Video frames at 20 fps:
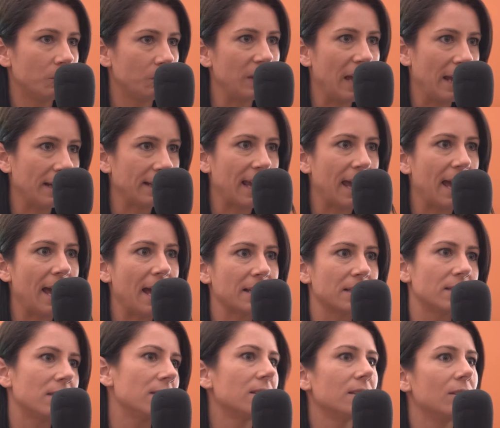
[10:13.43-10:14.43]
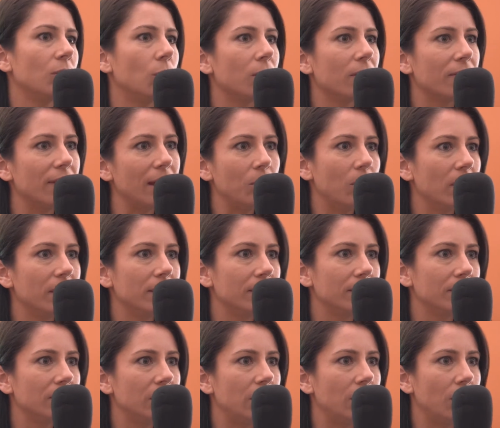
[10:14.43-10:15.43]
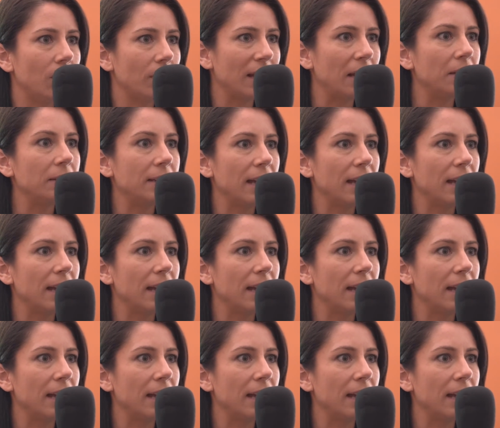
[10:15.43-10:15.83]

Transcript: get cast or they want to, you know, get,